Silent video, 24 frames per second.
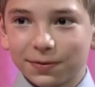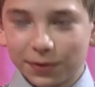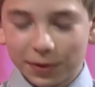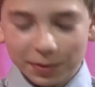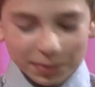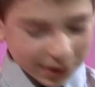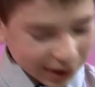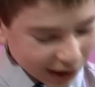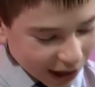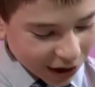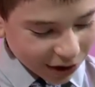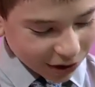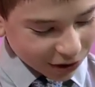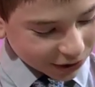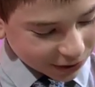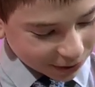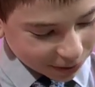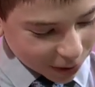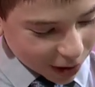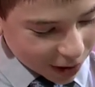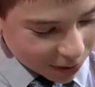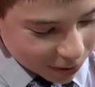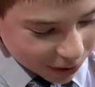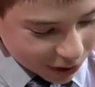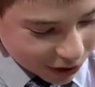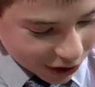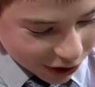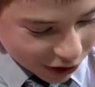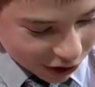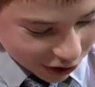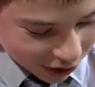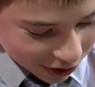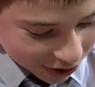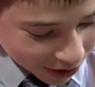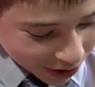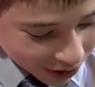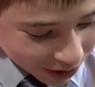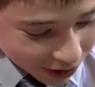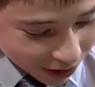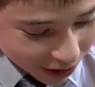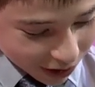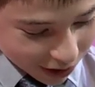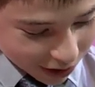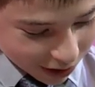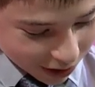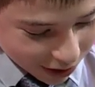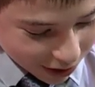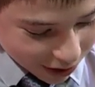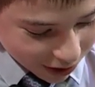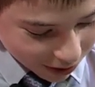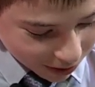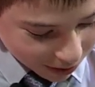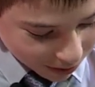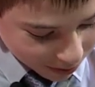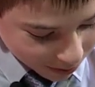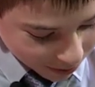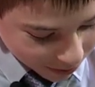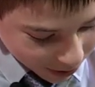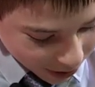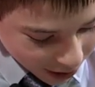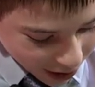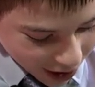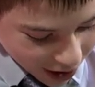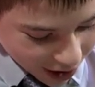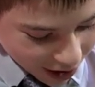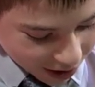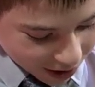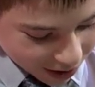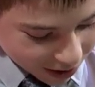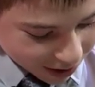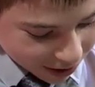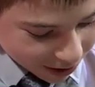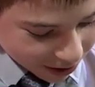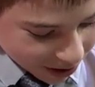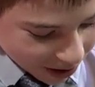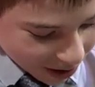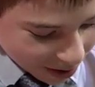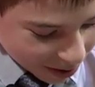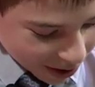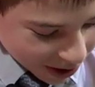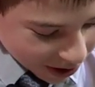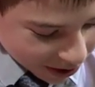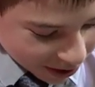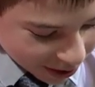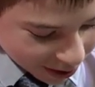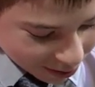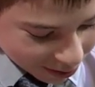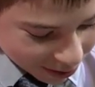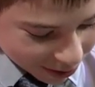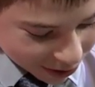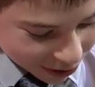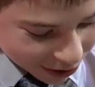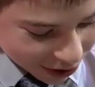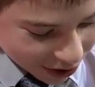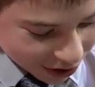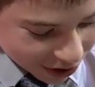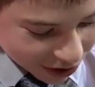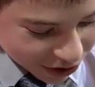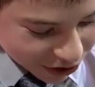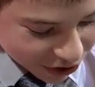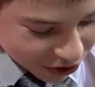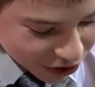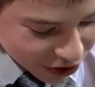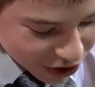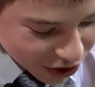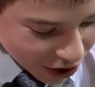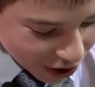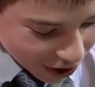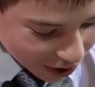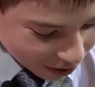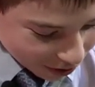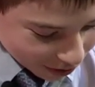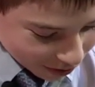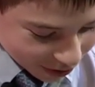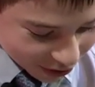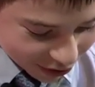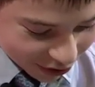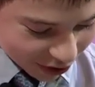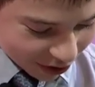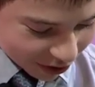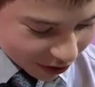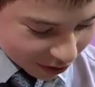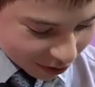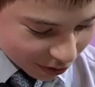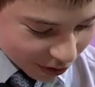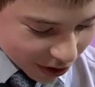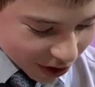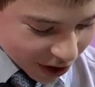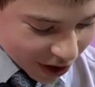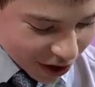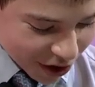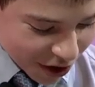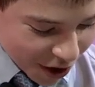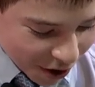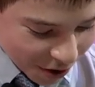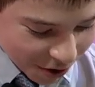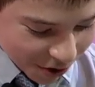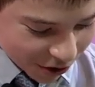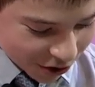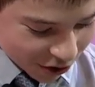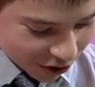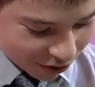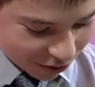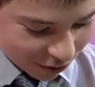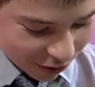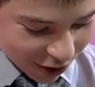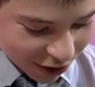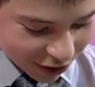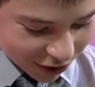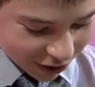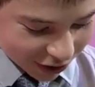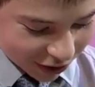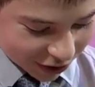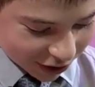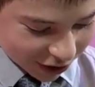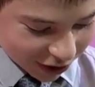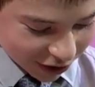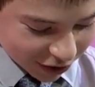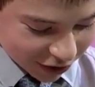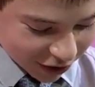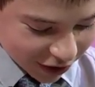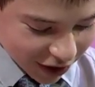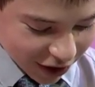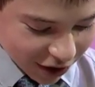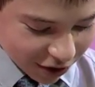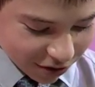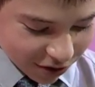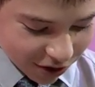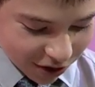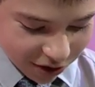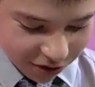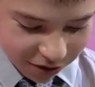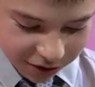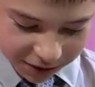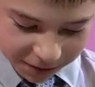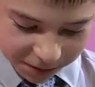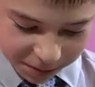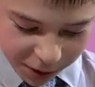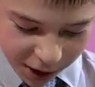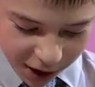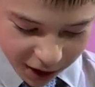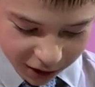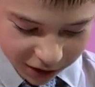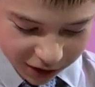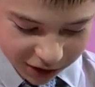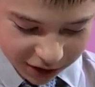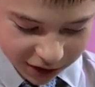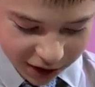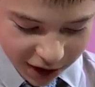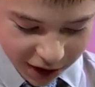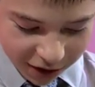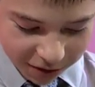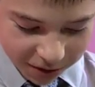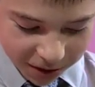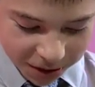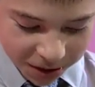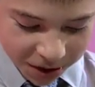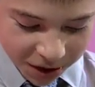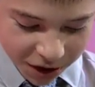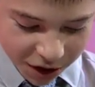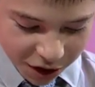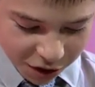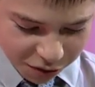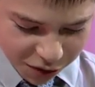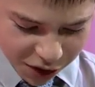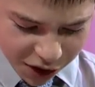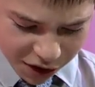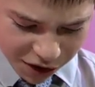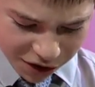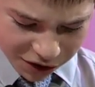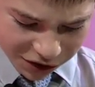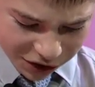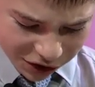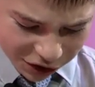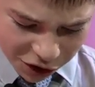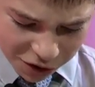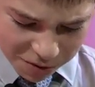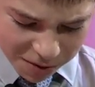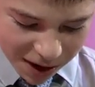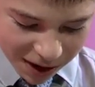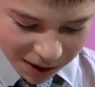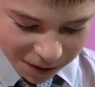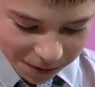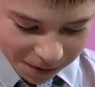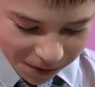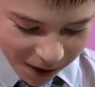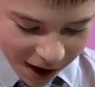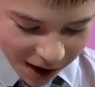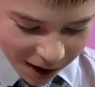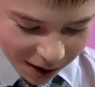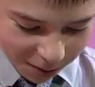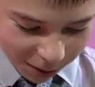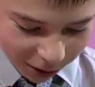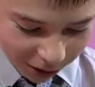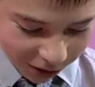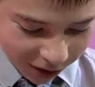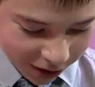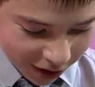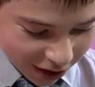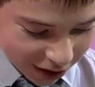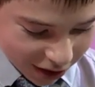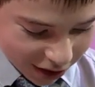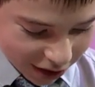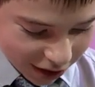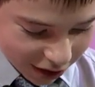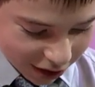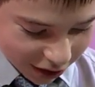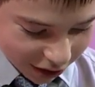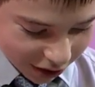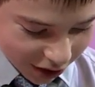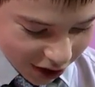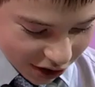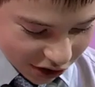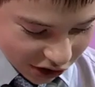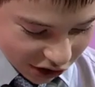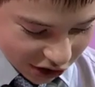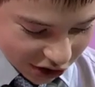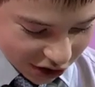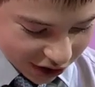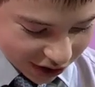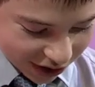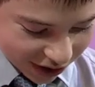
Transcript: from signers of my petition. Tell us what they what they uh, said. Among them is there is no there is really no good reason to continue the use of polystyrene when there are so many viable ecologically